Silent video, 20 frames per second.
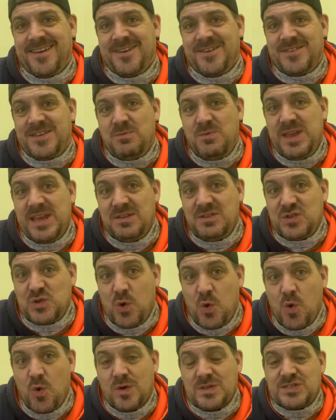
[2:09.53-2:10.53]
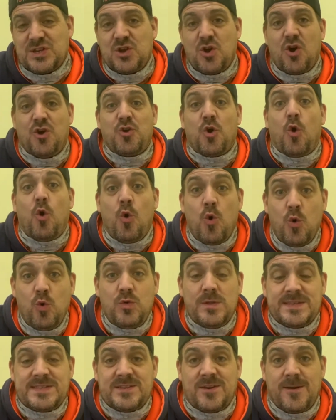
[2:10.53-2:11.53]
See, we can talk to God all
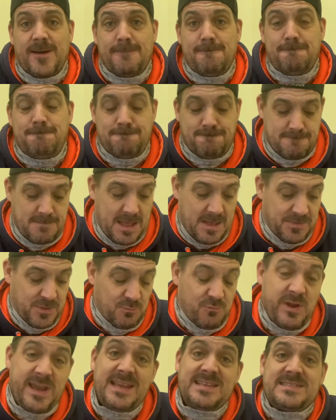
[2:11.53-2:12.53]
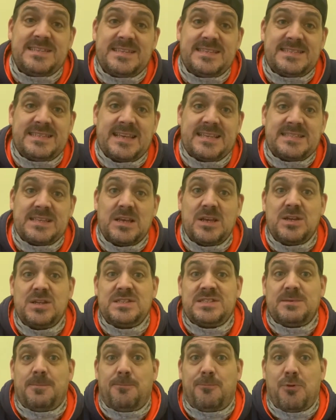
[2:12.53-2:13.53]
the time. And the reason it says
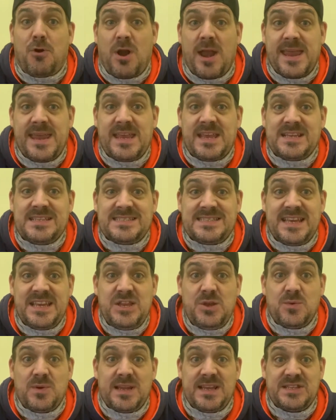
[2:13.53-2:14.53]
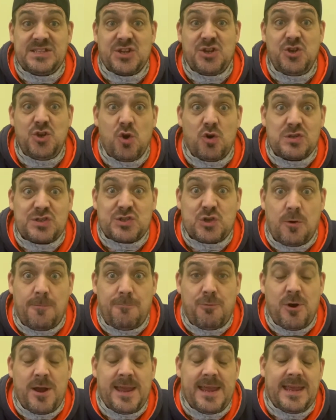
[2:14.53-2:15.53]
to pray continually, to not stop
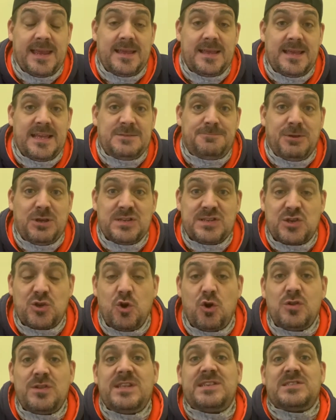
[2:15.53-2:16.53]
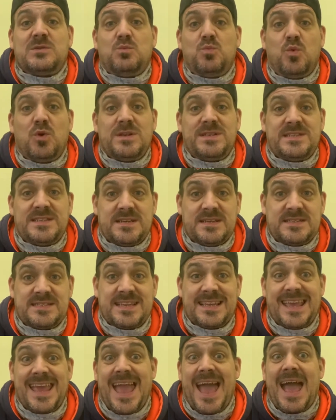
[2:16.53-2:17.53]
praying, is because God doesn't want us to
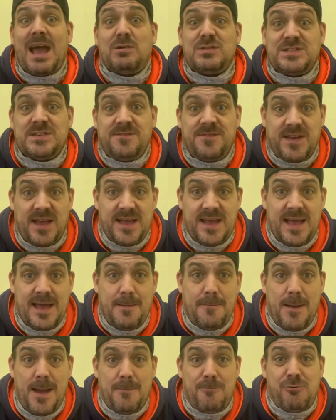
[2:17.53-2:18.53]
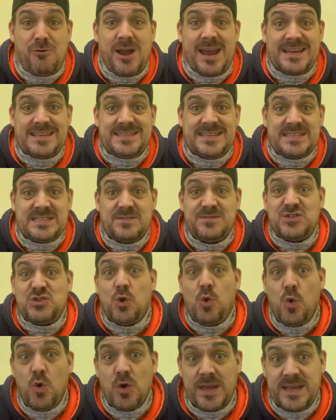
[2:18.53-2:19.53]
get out of um, a practice of
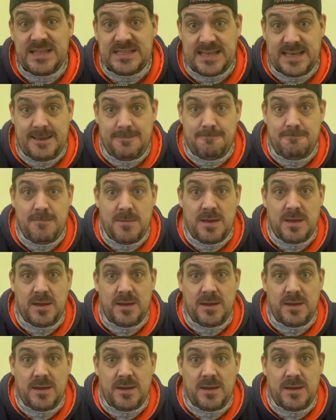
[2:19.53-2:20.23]
talking to Him.